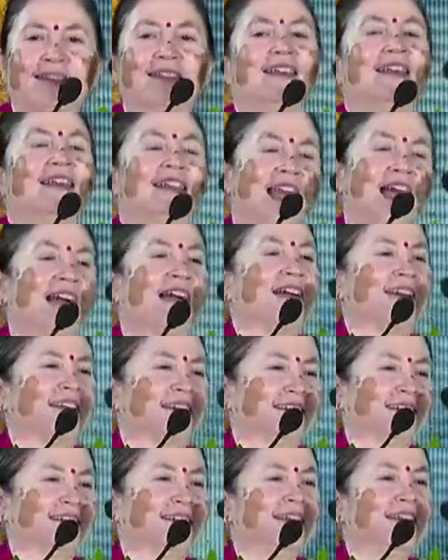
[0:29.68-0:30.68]
Yeah.
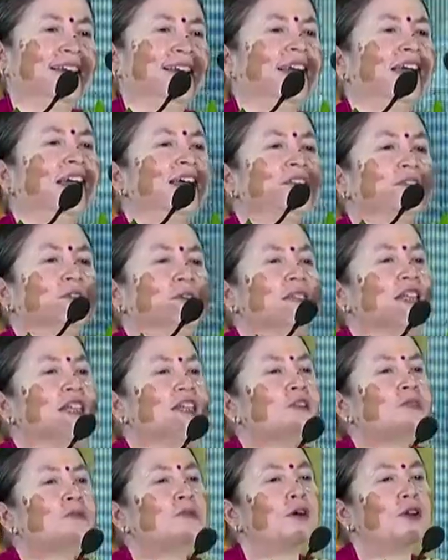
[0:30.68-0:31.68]
So
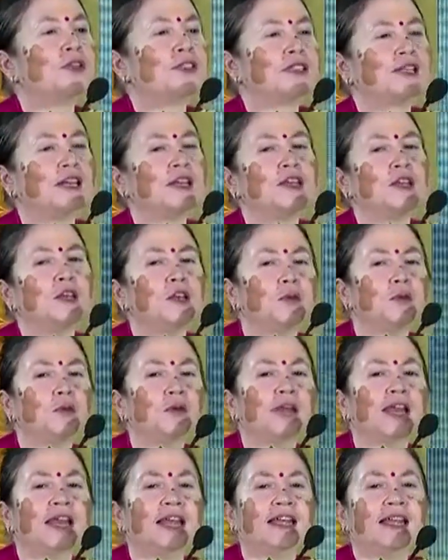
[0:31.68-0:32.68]
this was the
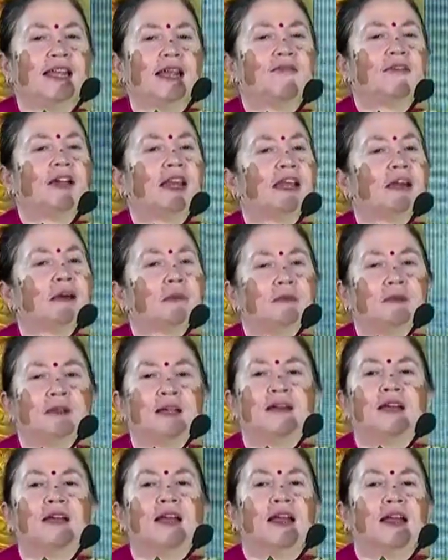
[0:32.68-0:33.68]
newly developed
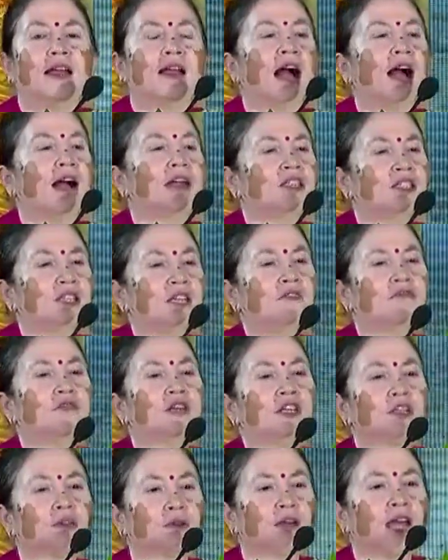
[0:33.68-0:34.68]
Kashi
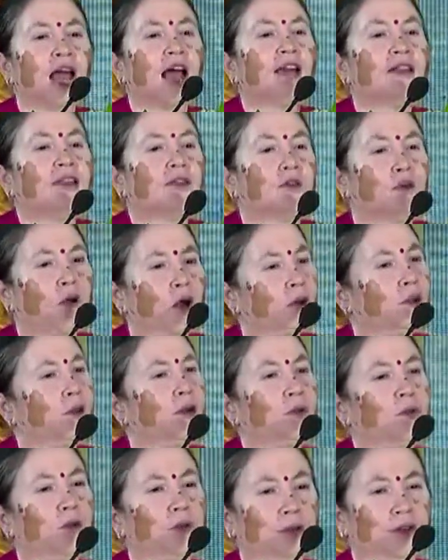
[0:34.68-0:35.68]
Vishwanath
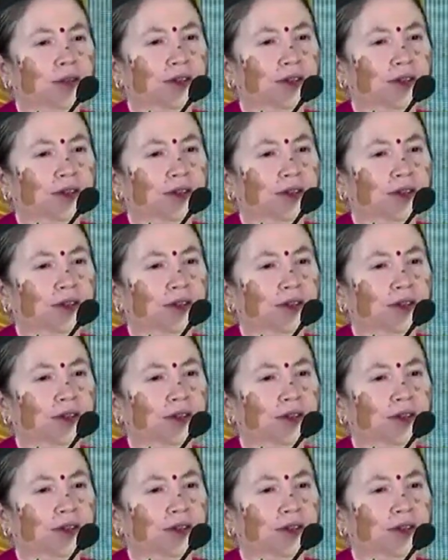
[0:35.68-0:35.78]
Corridor.